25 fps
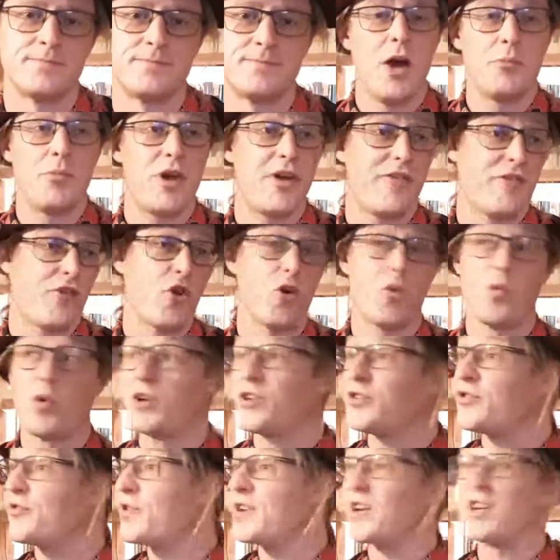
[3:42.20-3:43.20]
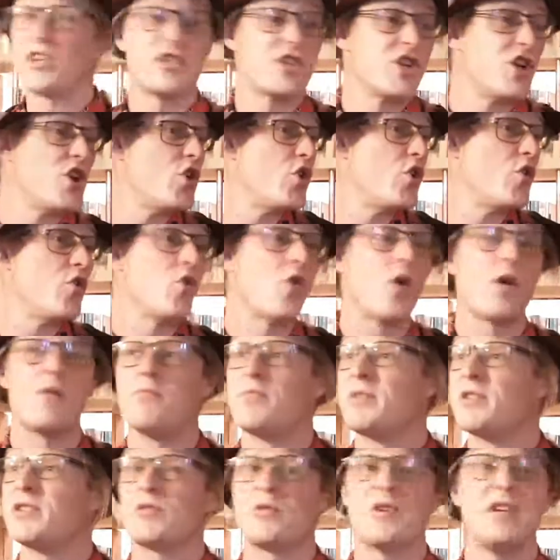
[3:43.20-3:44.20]
But if you're wandering to and
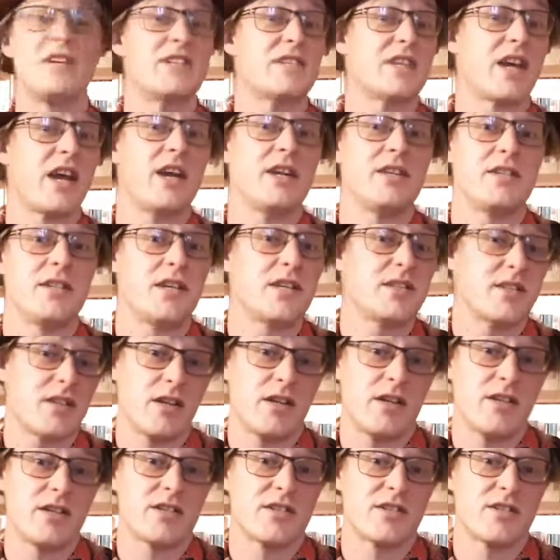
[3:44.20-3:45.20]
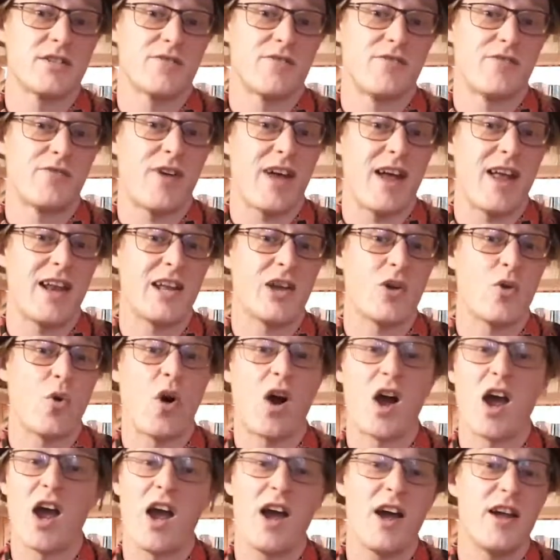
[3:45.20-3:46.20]
between stages and it's fairly
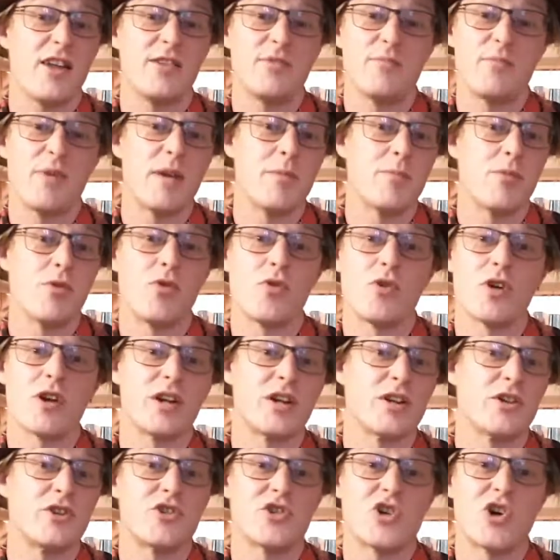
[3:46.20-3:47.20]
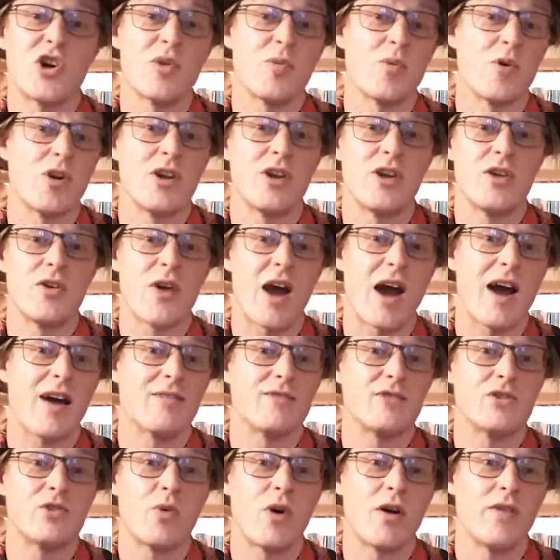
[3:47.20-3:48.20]
quiet and people can enjoy what you have
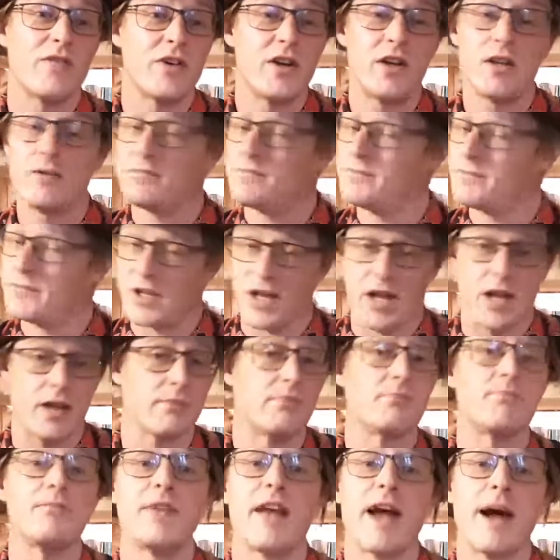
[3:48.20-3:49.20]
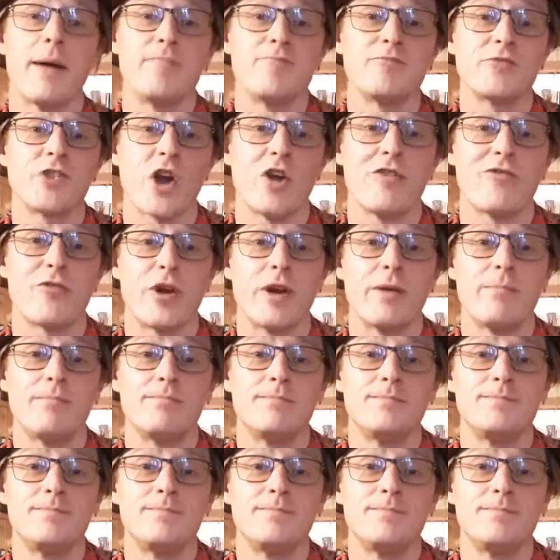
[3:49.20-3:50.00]
to offer, then yeah, go for it.